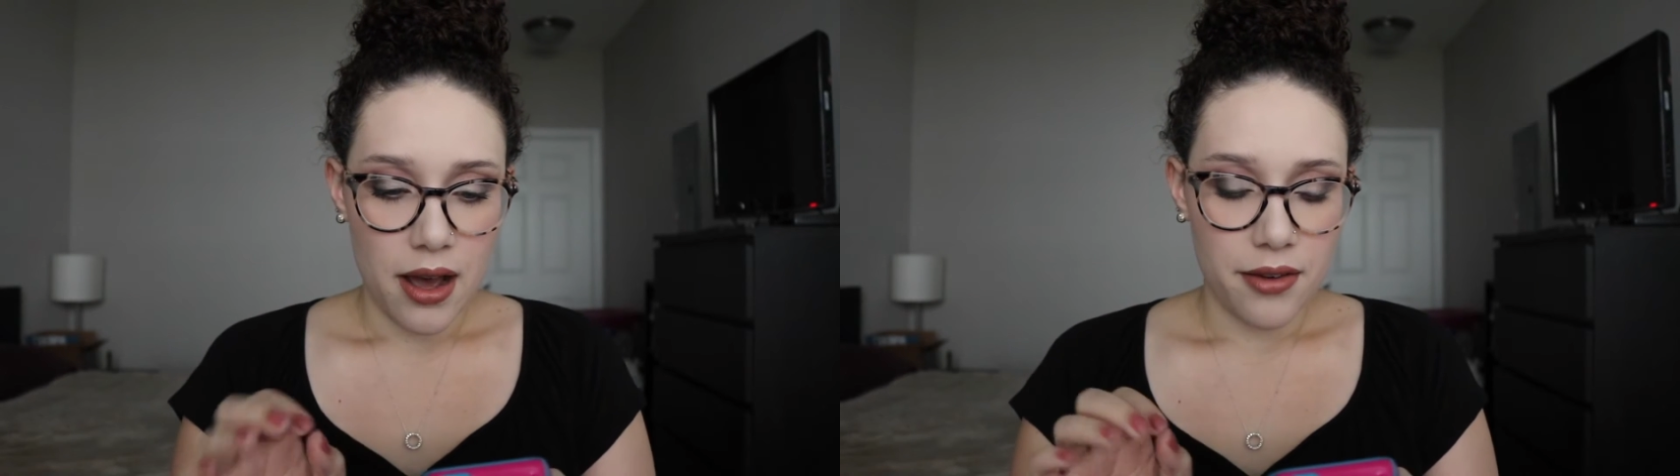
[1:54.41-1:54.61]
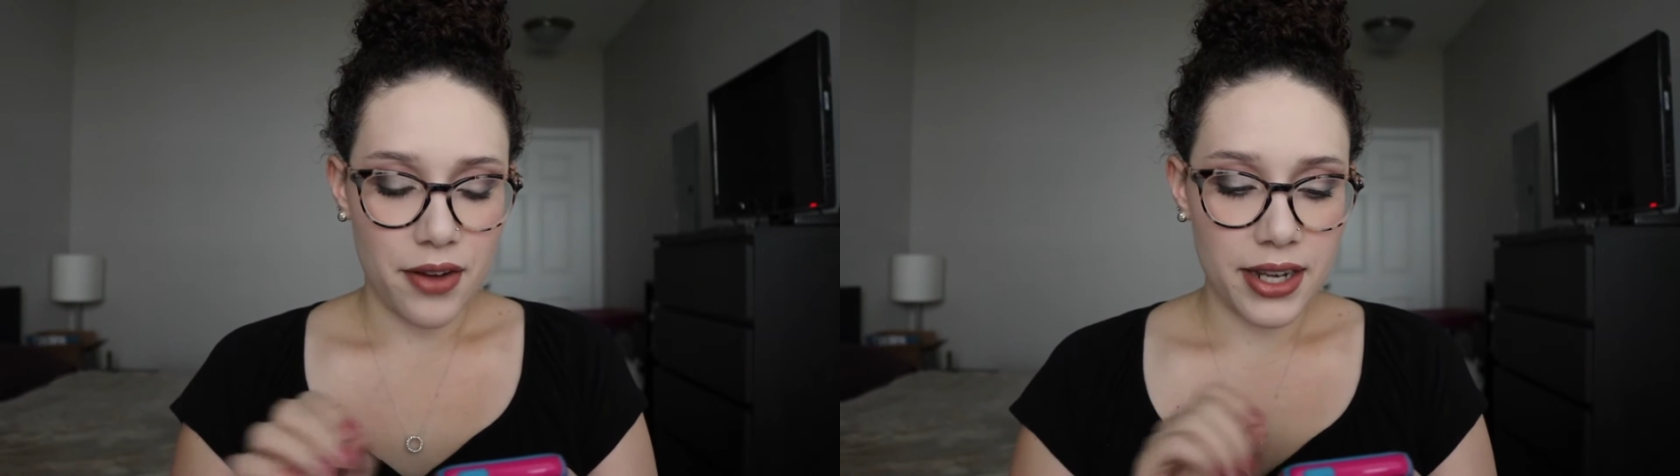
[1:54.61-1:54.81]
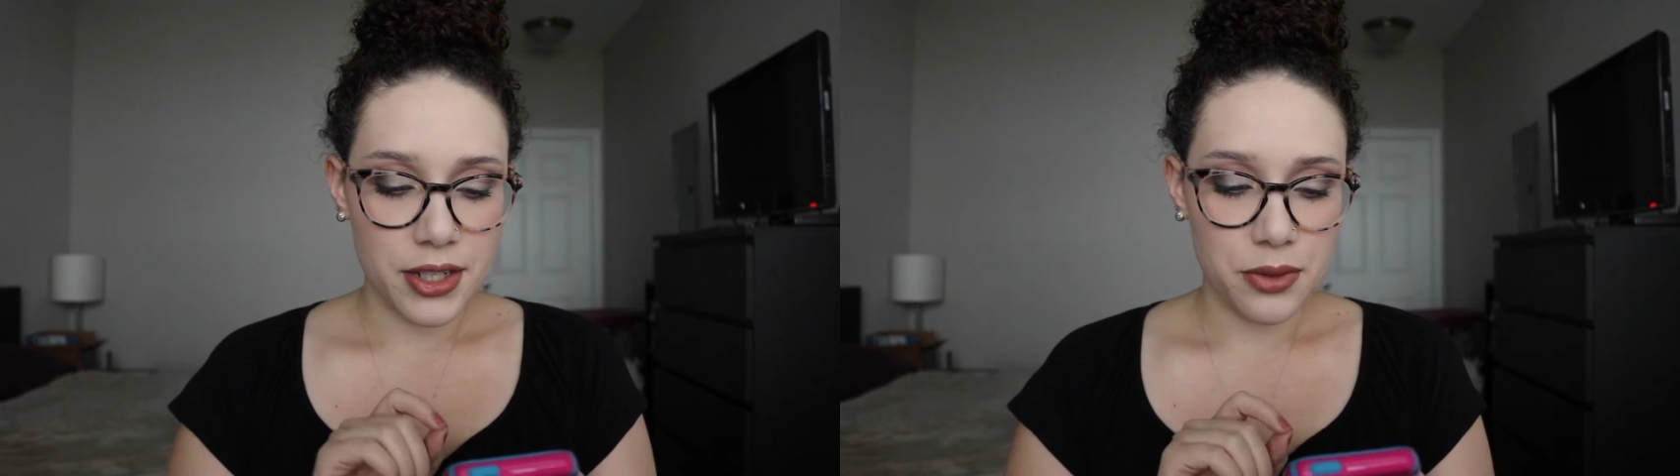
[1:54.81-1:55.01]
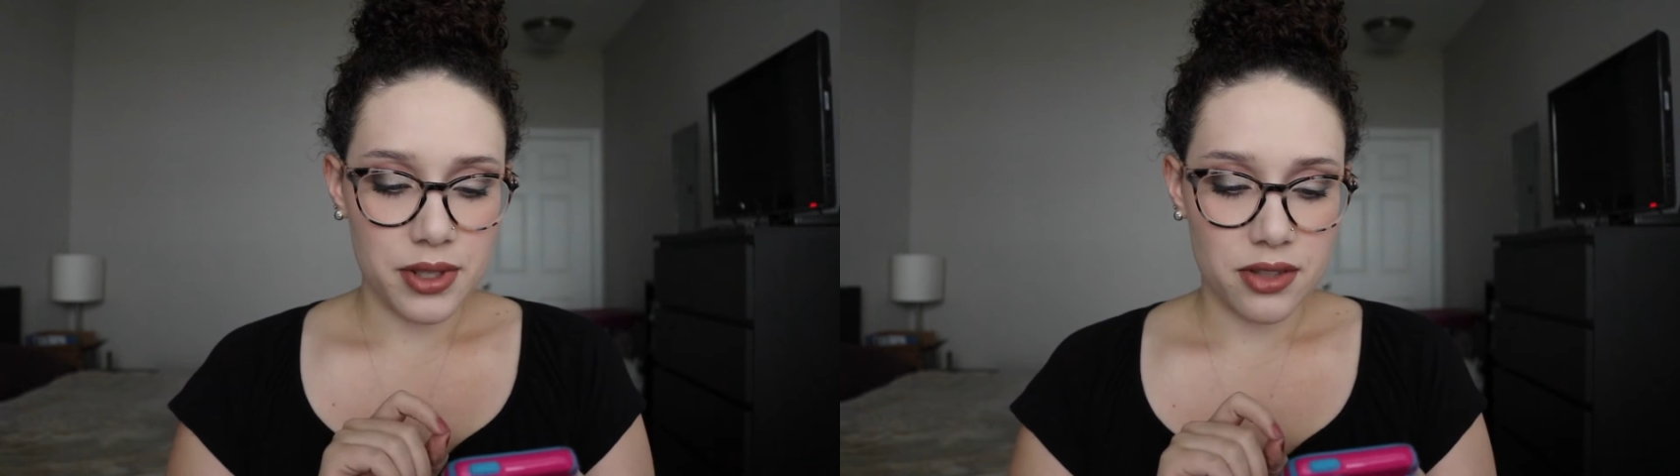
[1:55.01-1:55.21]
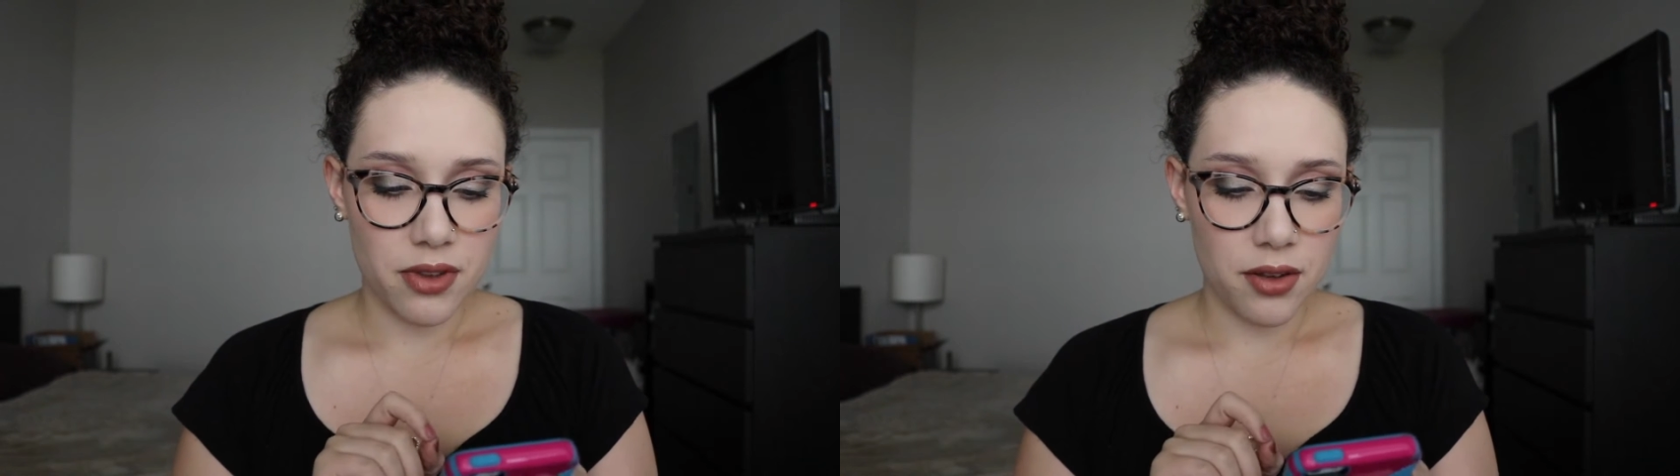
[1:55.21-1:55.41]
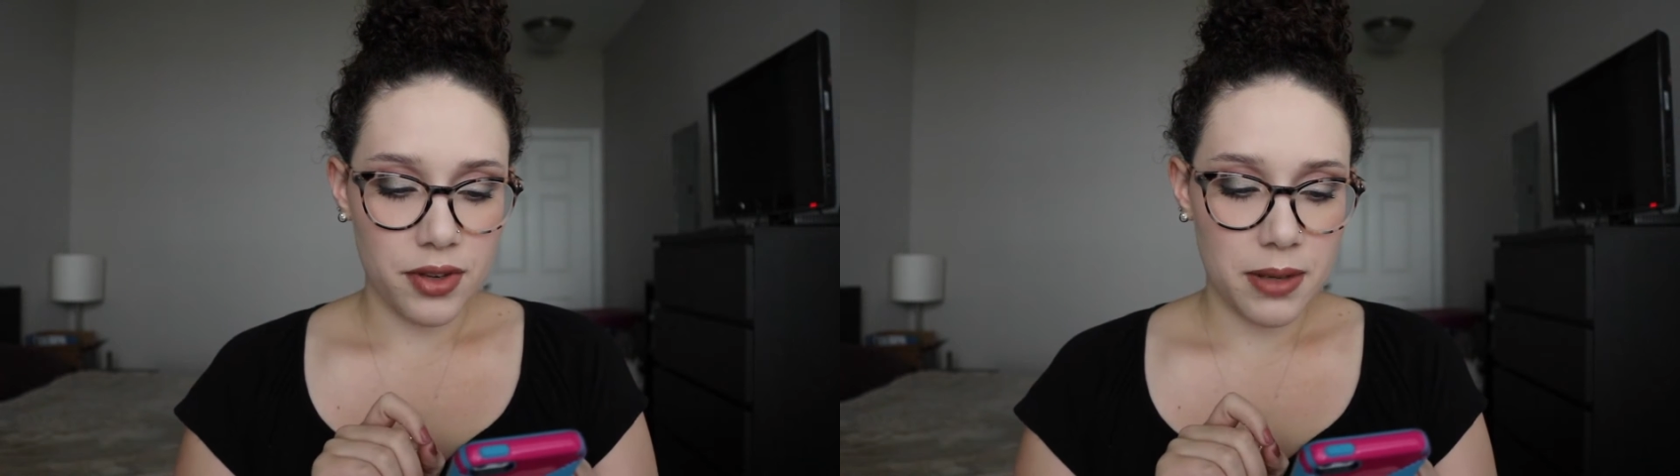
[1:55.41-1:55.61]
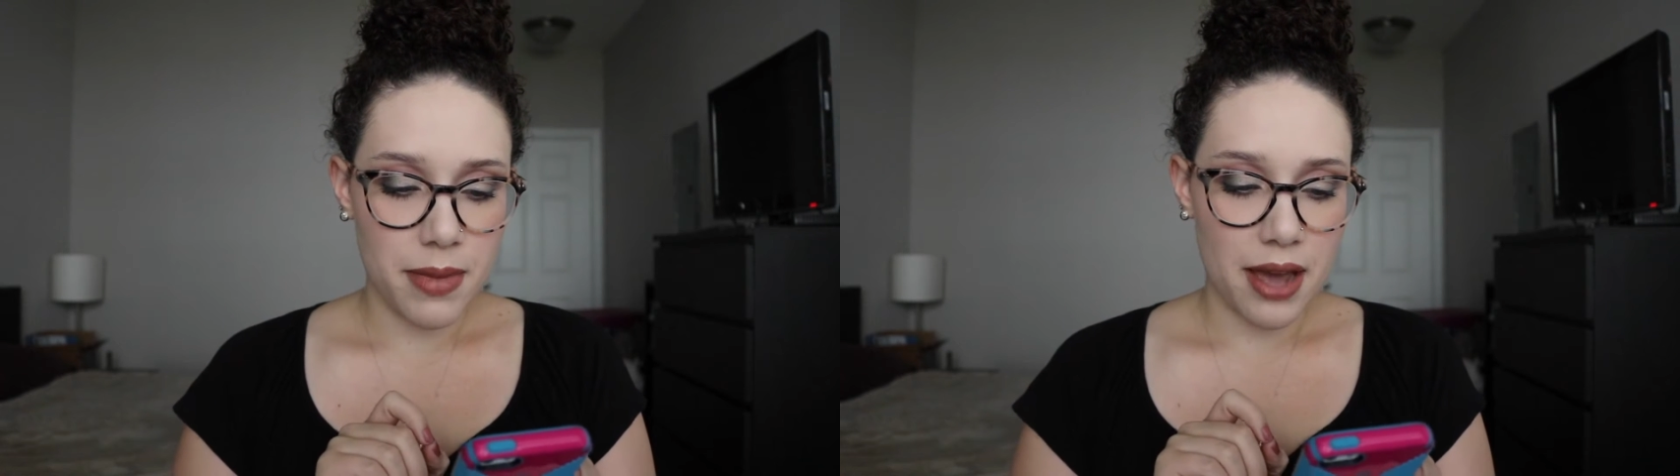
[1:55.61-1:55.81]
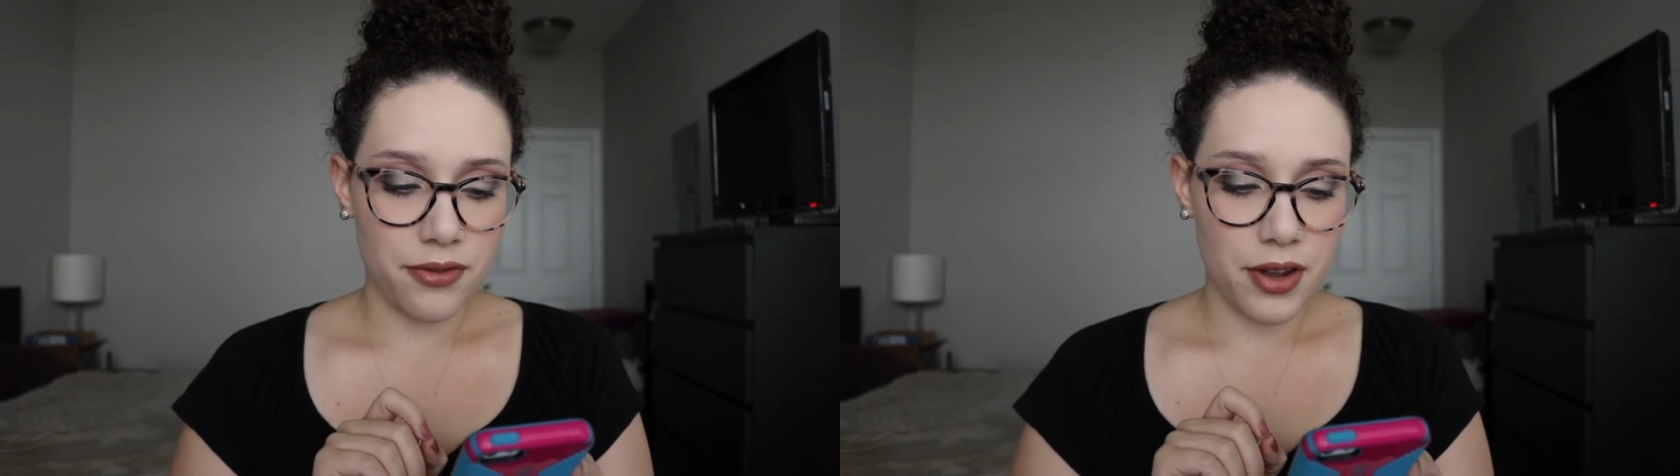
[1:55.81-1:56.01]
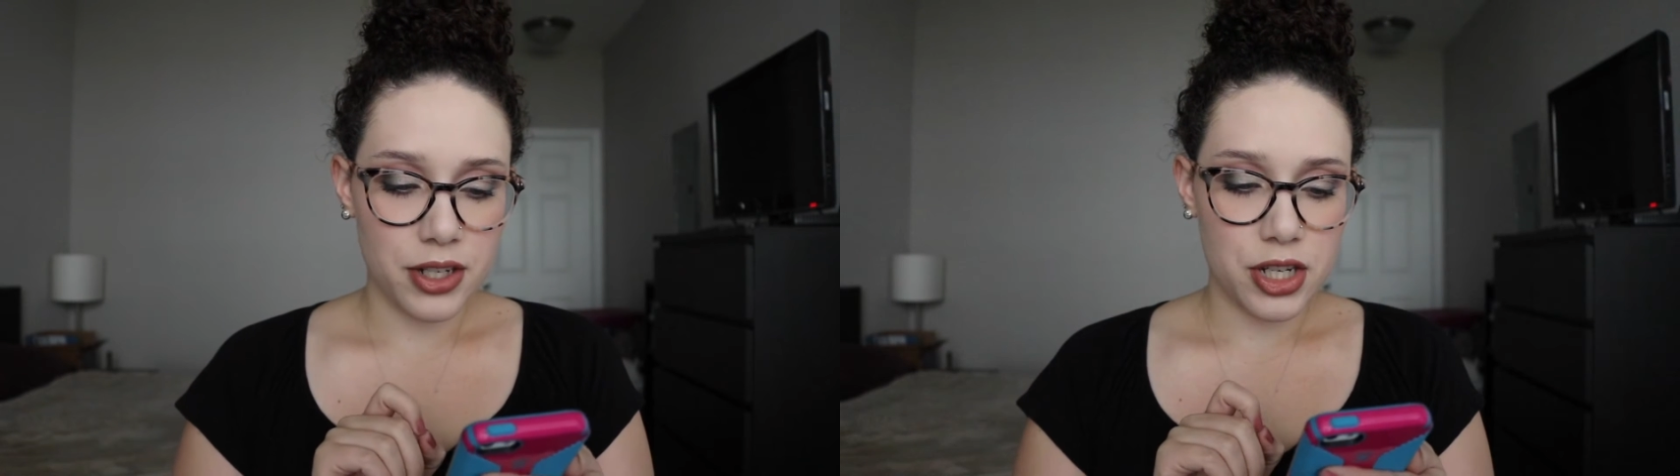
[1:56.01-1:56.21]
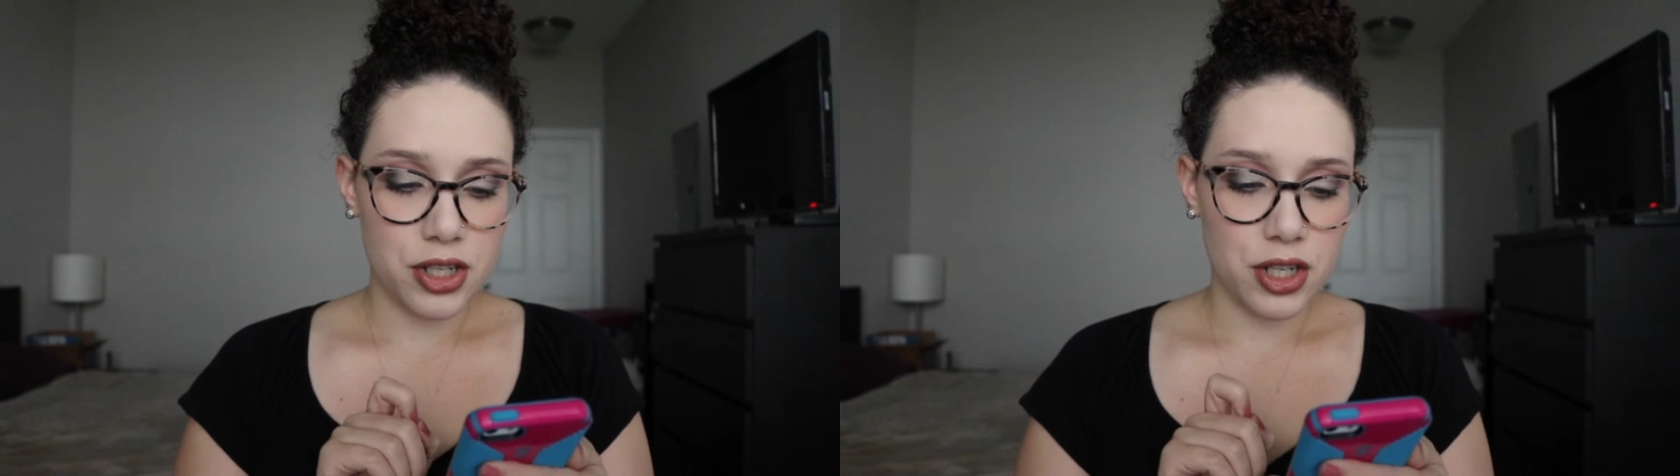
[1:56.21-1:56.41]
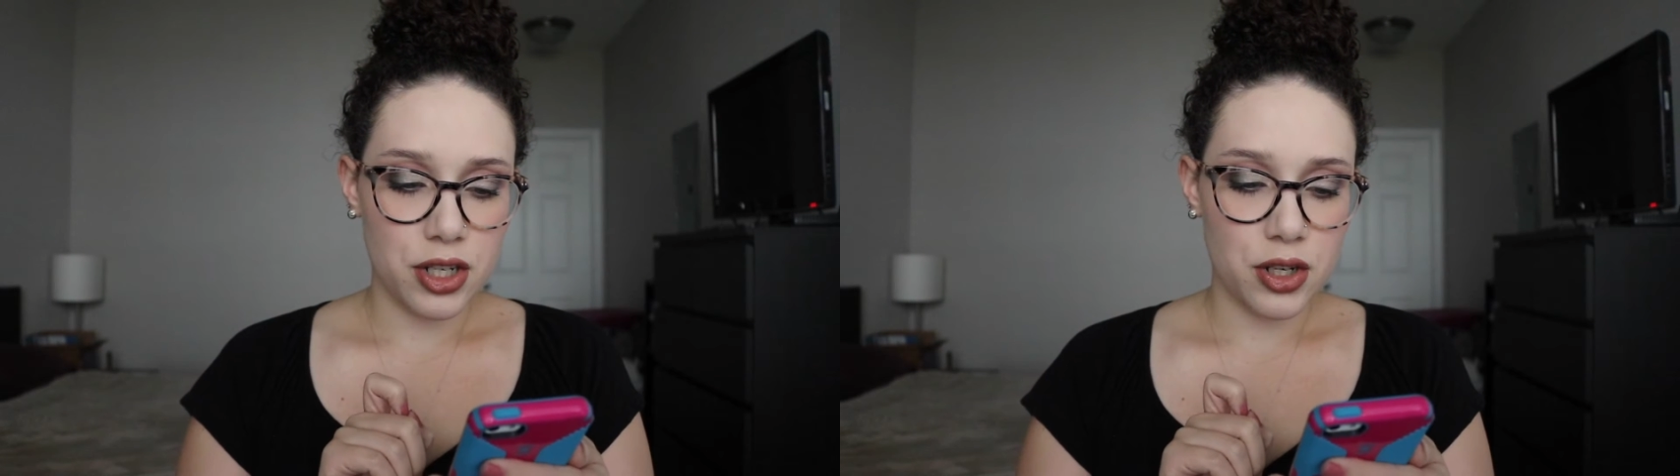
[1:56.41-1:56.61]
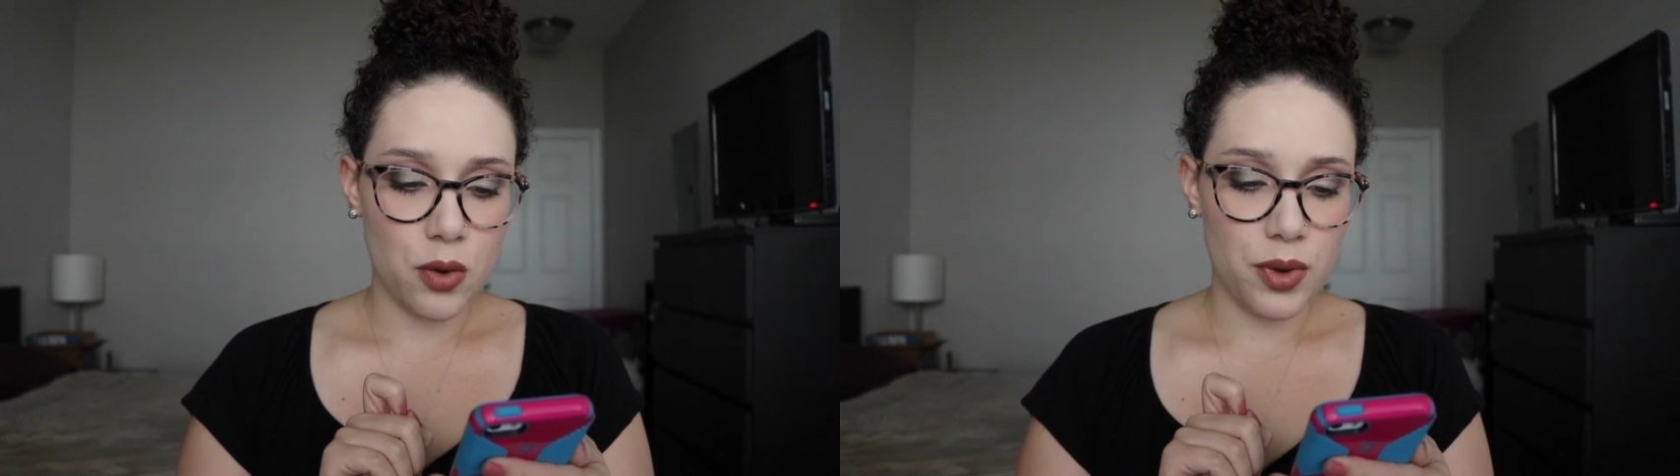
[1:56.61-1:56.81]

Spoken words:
Fine-tune this velvety matte foundation